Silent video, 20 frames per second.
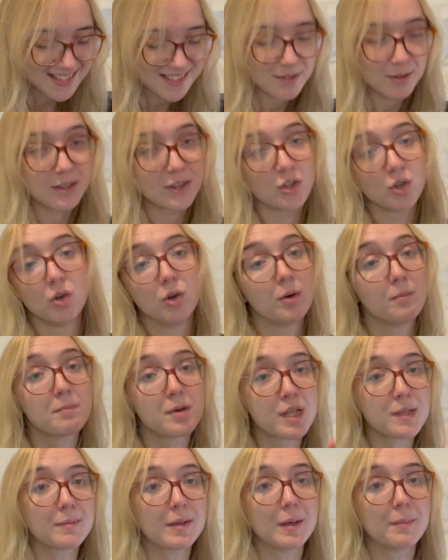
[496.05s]
So I thought
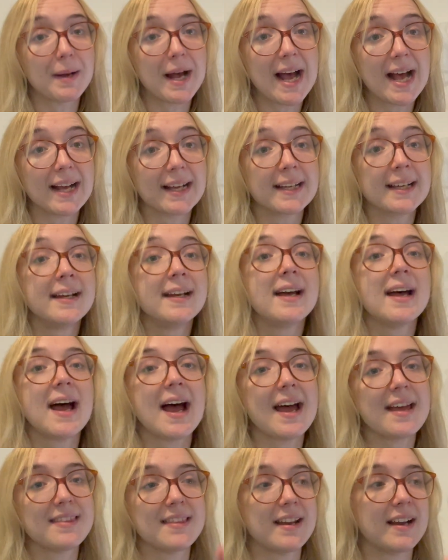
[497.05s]
put them in a bag
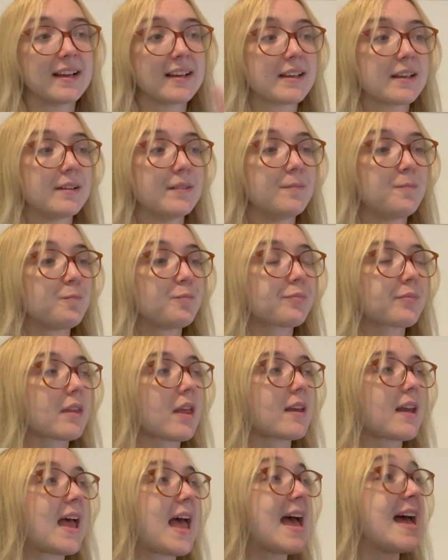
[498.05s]
and then I can
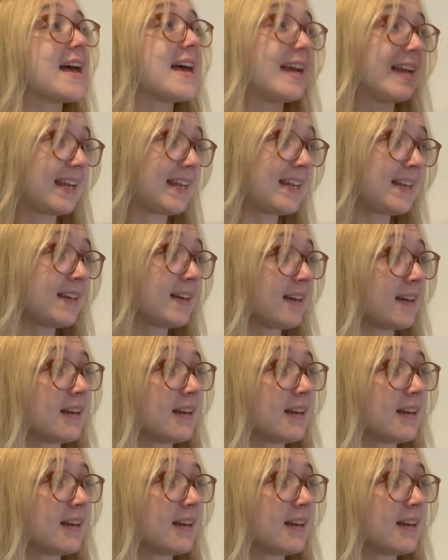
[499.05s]
A,